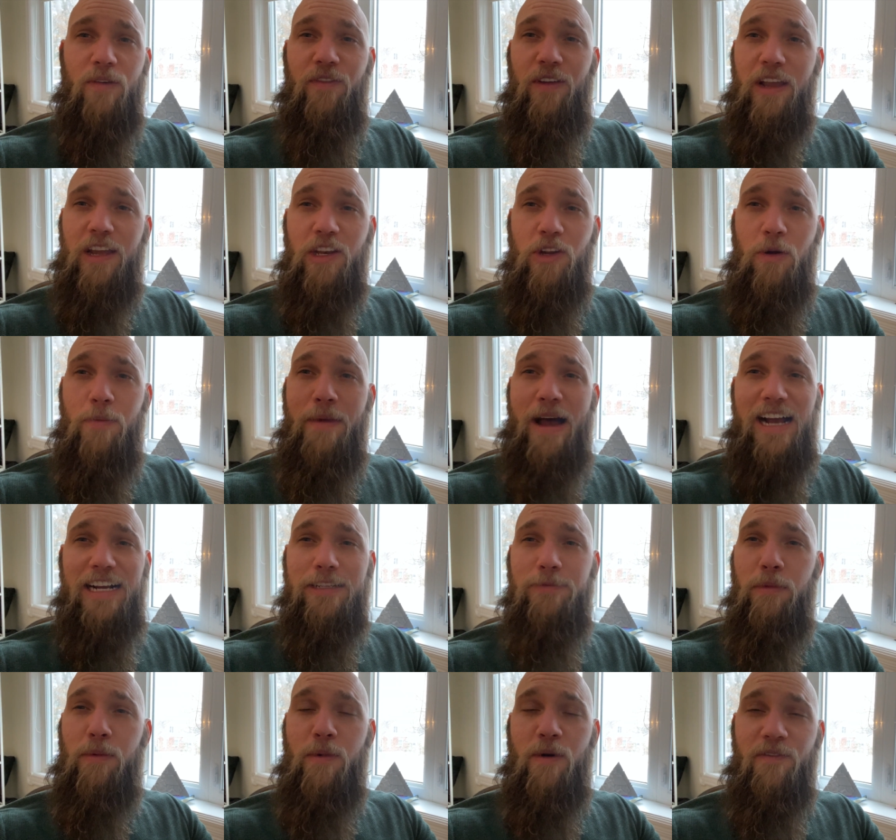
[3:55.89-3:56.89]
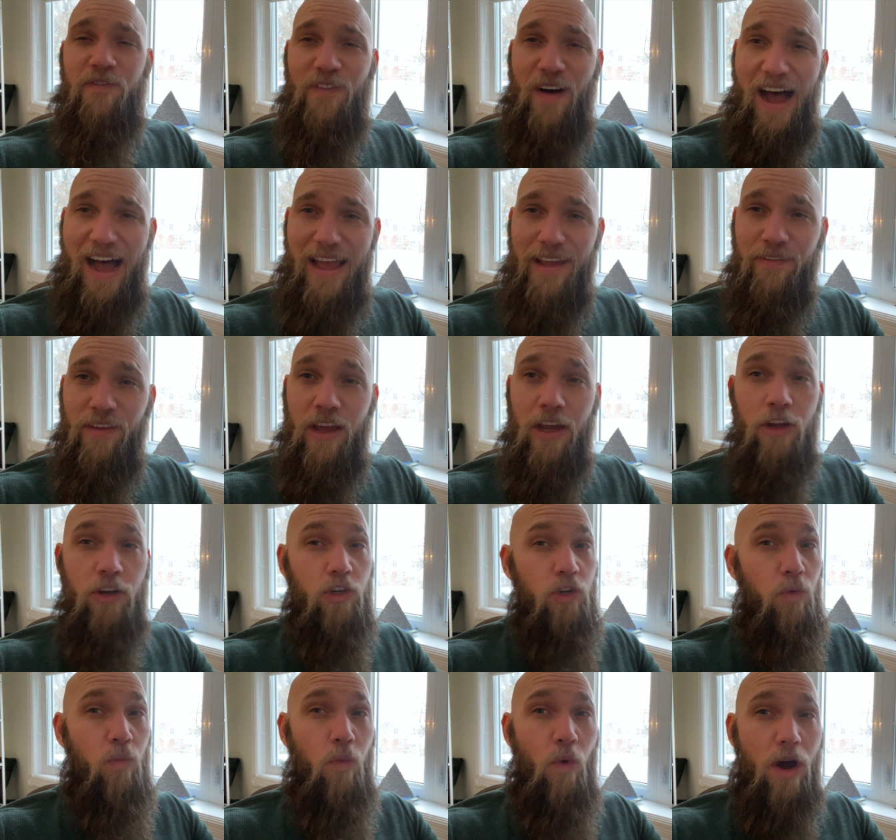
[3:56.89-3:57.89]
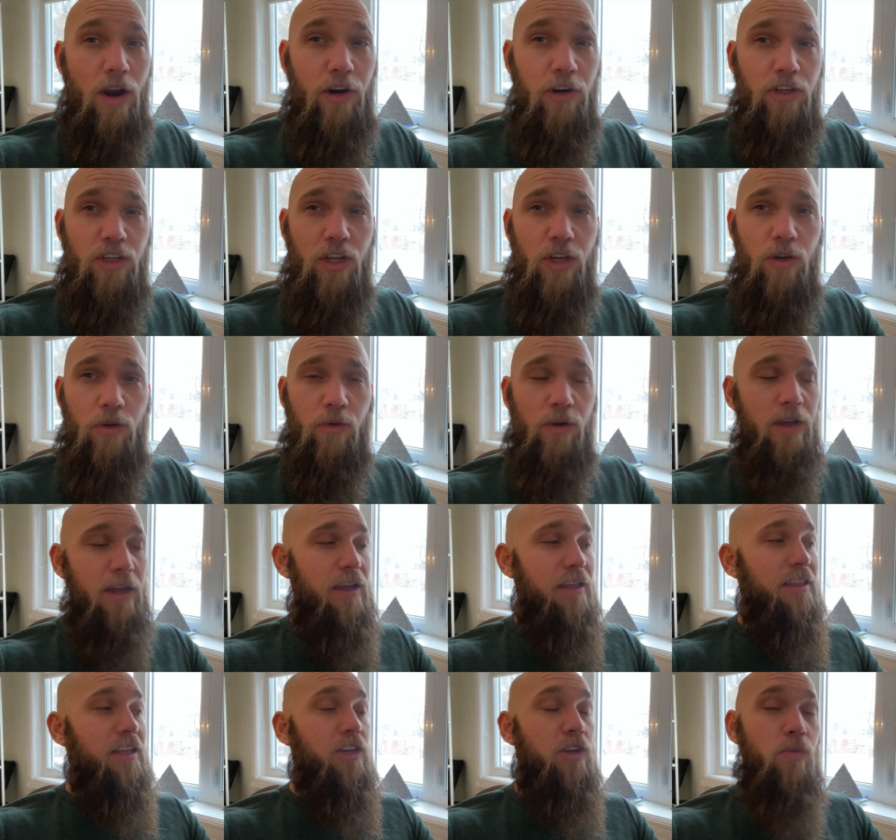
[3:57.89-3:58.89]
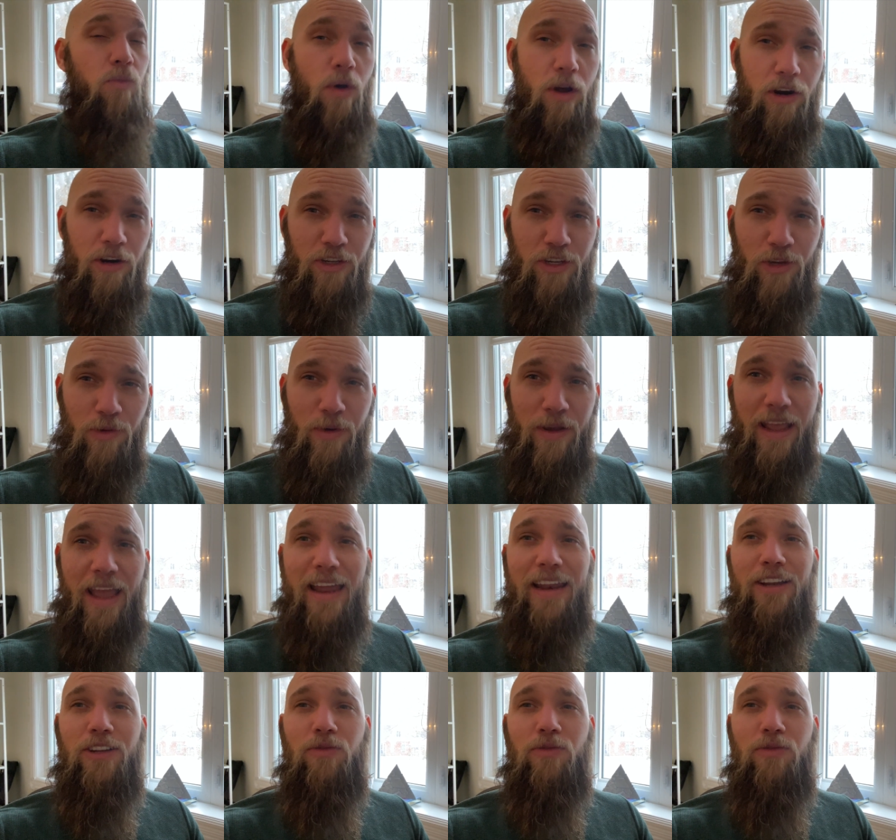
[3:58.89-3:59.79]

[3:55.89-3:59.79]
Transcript: If you can do a maximum of five, do one or two. Then do one or two again in